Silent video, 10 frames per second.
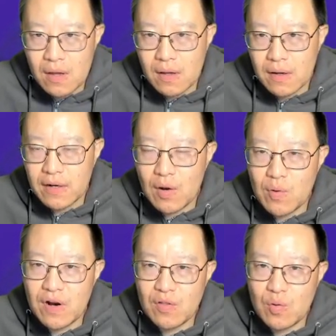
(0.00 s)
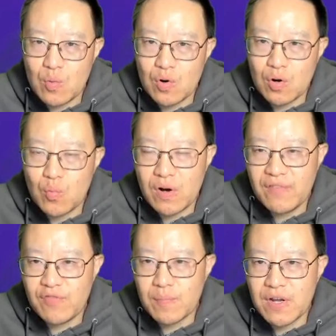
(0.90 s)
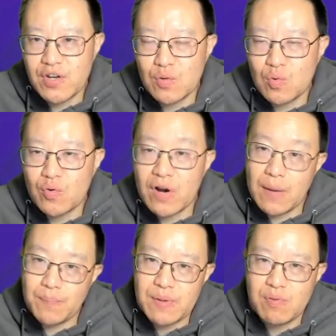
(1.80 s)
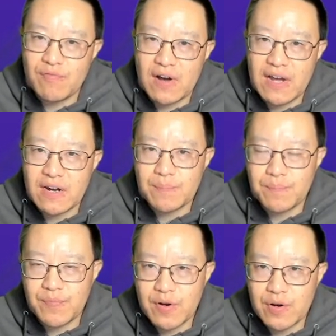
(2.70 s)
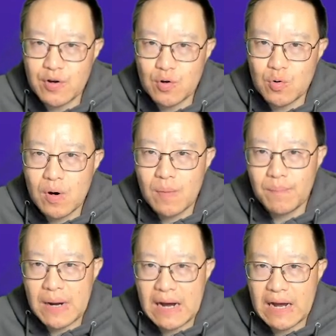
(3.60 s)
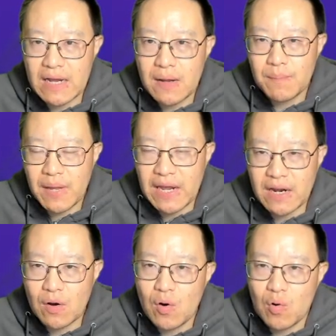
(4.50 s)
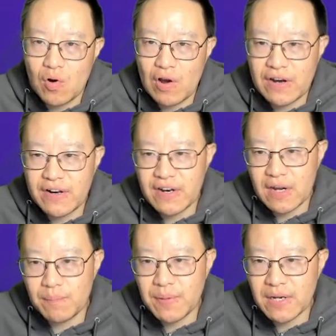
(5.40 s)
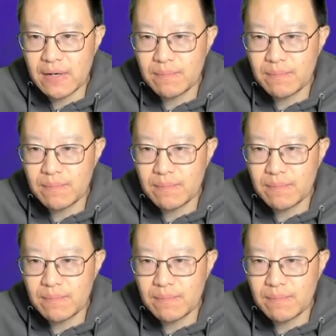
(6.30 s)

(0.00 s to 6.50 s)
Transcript: So in other words, what information will not be provided to you by ping or ICMP?